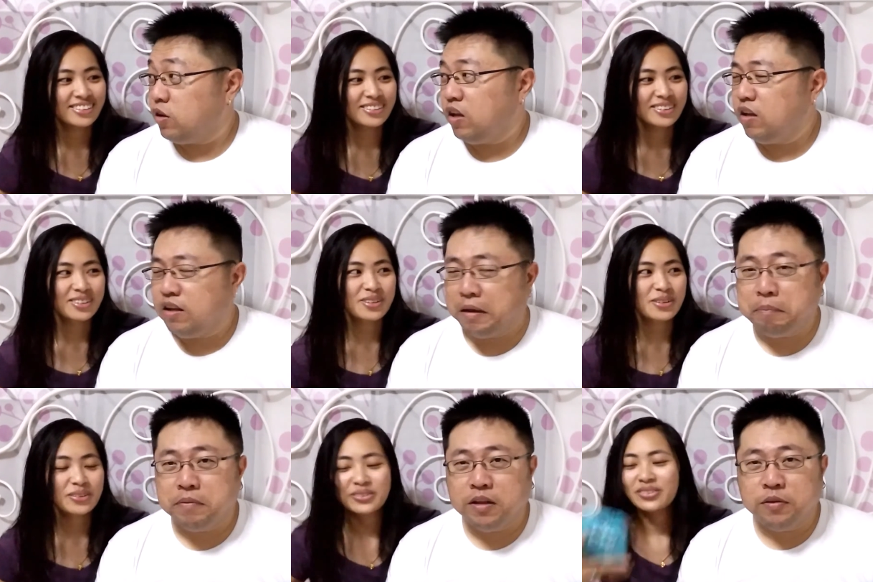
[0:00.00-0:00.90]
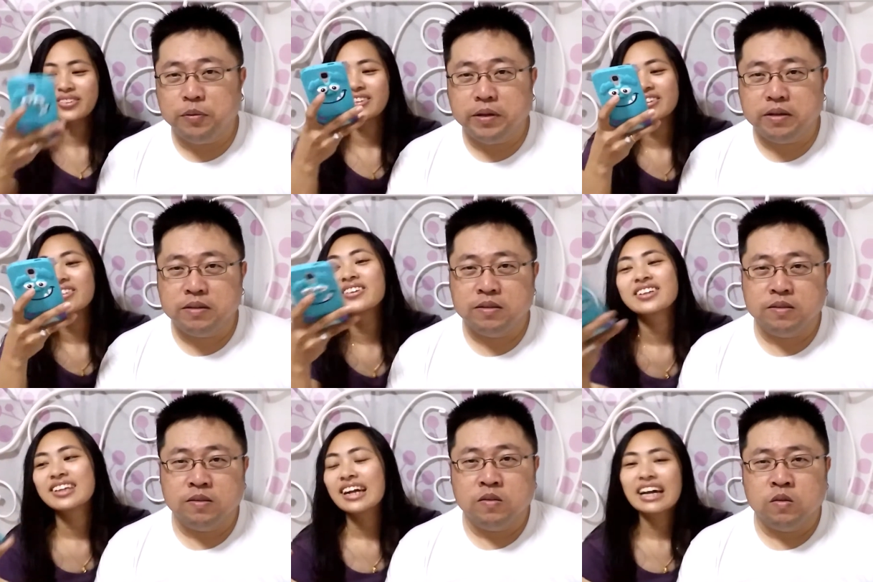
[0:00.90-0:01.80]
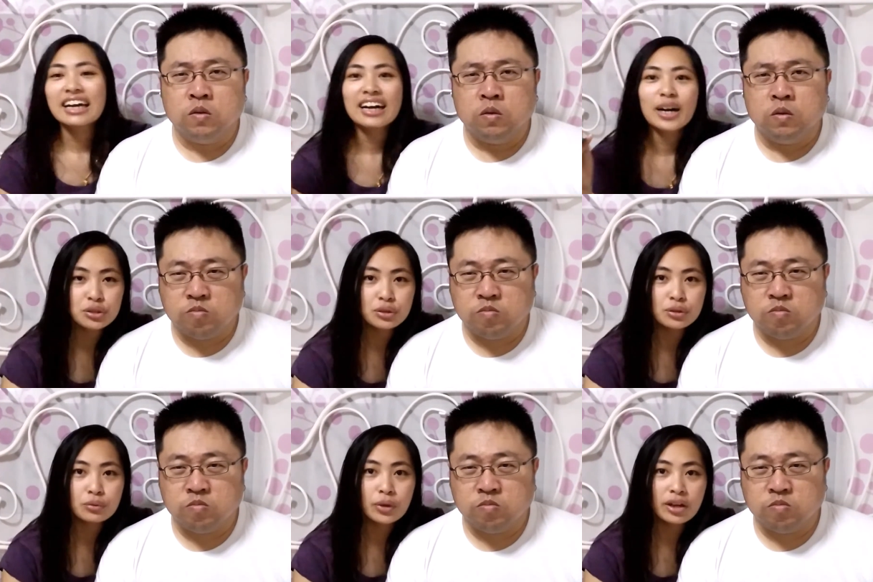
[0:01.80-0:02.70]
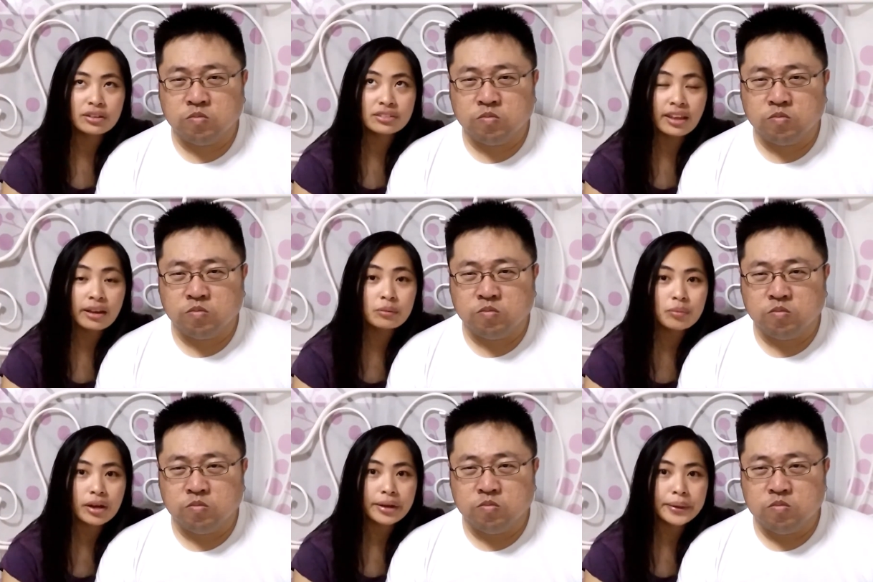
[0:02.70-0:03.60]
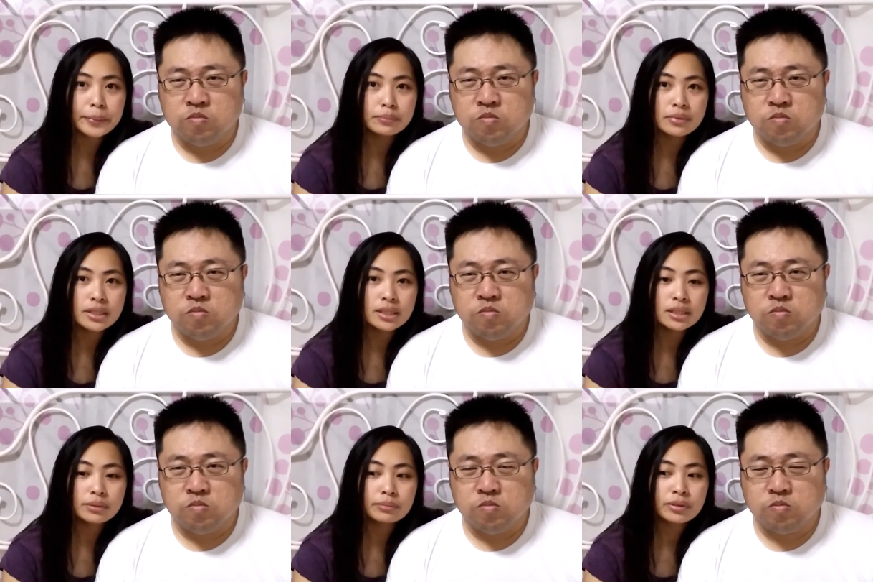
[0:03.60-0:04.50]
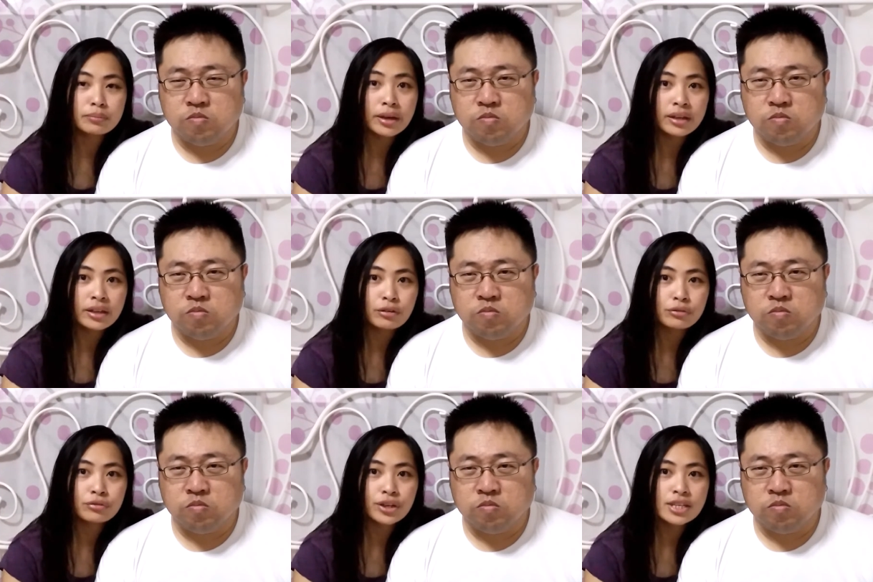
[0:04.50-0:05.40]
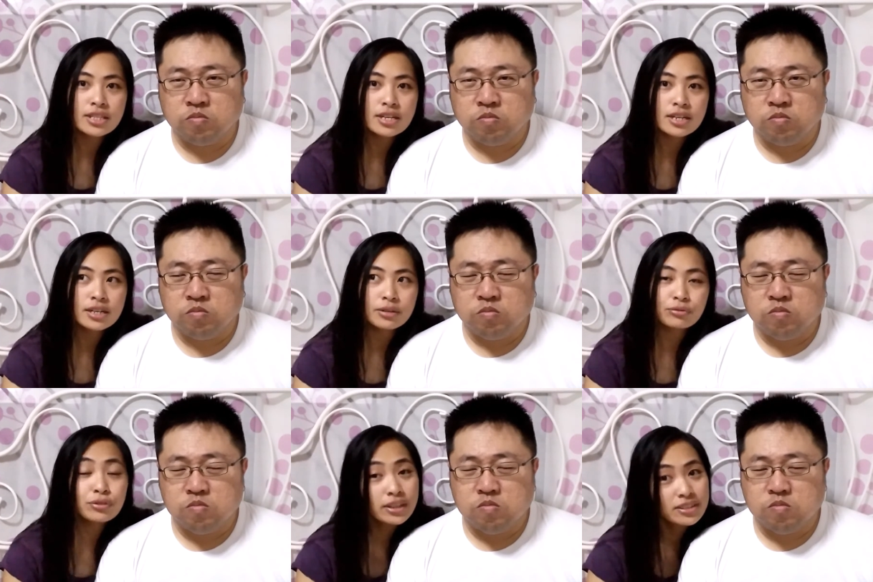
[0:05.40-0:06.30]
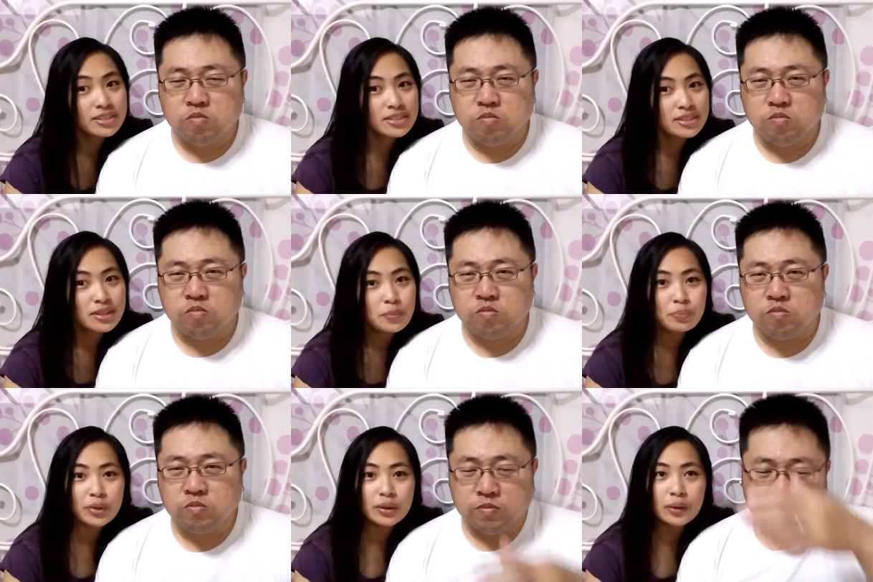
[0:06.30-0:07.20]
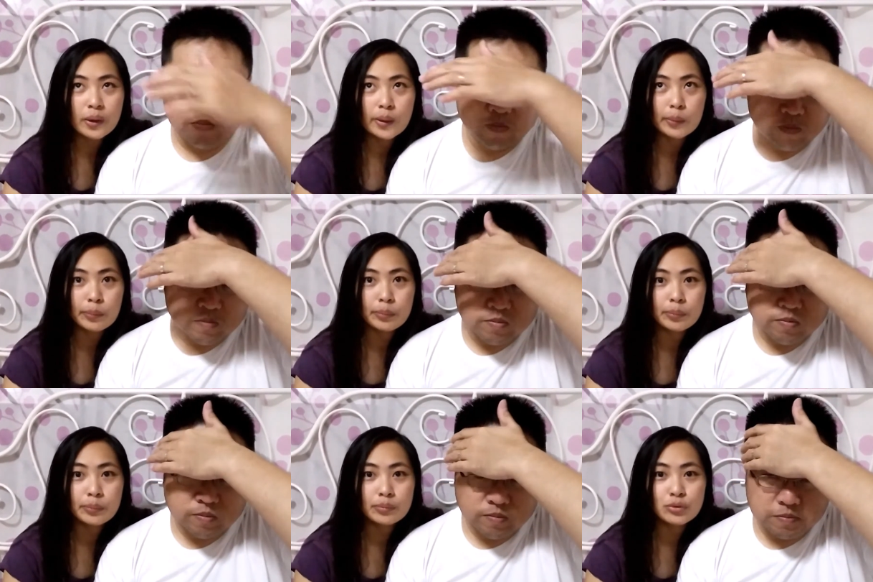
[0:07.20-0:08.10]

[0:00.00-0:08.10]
Speaker 1: Okay, come, let's do it.
Speaker 2: The, we are tagged by me, by our friend, uh, friends, um,